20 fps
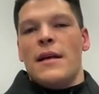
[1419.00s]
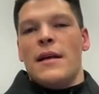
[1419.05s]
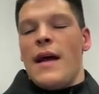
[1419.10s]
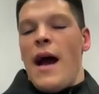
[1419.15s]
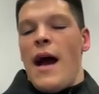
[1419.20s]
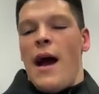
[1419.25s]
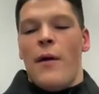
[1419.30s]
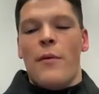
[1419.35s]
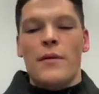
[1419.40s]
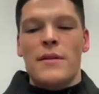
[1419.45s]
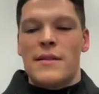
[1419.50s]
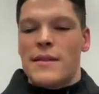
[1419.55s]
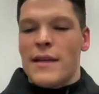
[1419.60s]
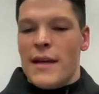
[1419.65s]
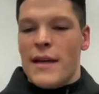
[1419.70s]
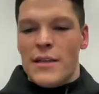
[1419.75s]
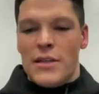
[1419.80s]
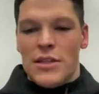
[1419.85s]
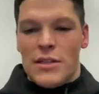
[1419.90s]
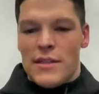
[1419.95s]
I would
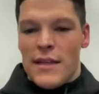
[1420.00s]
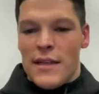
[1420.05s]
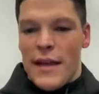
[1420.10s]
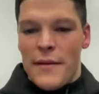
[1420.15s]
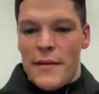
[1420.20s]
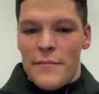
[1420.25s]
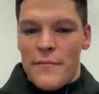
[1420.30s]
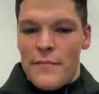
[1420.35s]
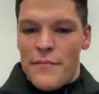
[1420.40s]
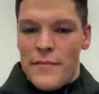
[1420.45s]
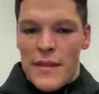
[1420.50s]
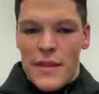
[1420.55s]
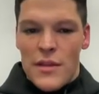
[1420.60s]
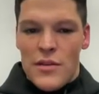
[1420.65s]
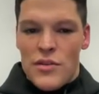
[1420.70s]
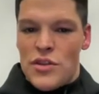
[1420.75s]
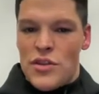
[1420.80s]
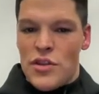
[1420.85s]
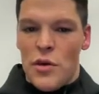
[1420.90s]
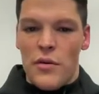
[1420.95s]
say just like
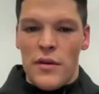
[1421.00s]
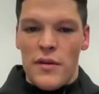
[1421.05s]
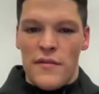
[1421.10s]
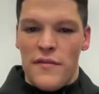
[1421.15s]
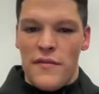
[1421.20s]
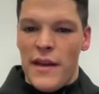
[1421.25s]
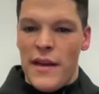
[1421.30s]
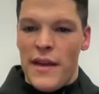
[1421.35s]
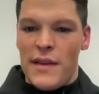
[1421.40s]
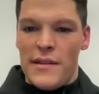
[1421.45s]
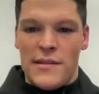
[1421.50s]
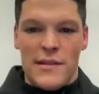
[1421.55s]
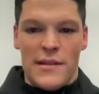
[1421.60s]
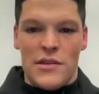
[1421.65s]
showing face